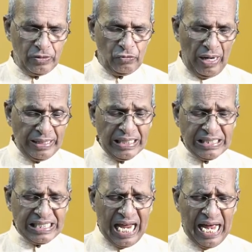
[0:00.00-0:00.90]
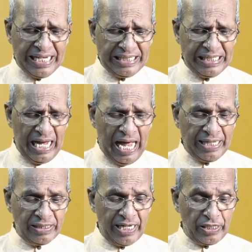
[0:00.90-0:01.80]
to understand
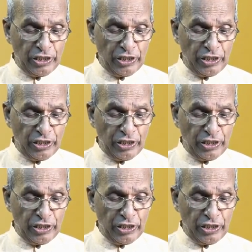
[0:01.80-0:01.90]
and then